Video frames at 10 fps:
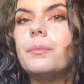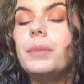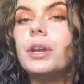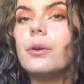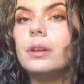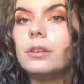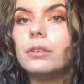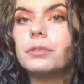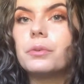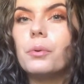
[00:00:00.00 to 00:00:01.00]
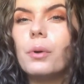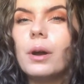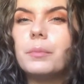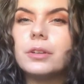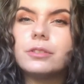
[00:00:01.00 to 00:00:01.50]
me going to the school,
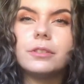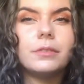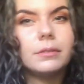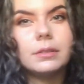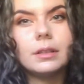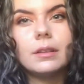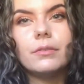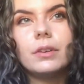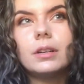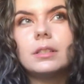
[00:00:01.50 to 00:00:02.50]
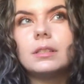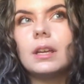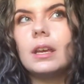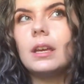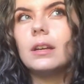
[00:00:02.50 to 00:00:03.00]
I'm not sure if it was like the first
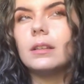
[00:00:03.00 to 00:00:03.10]
day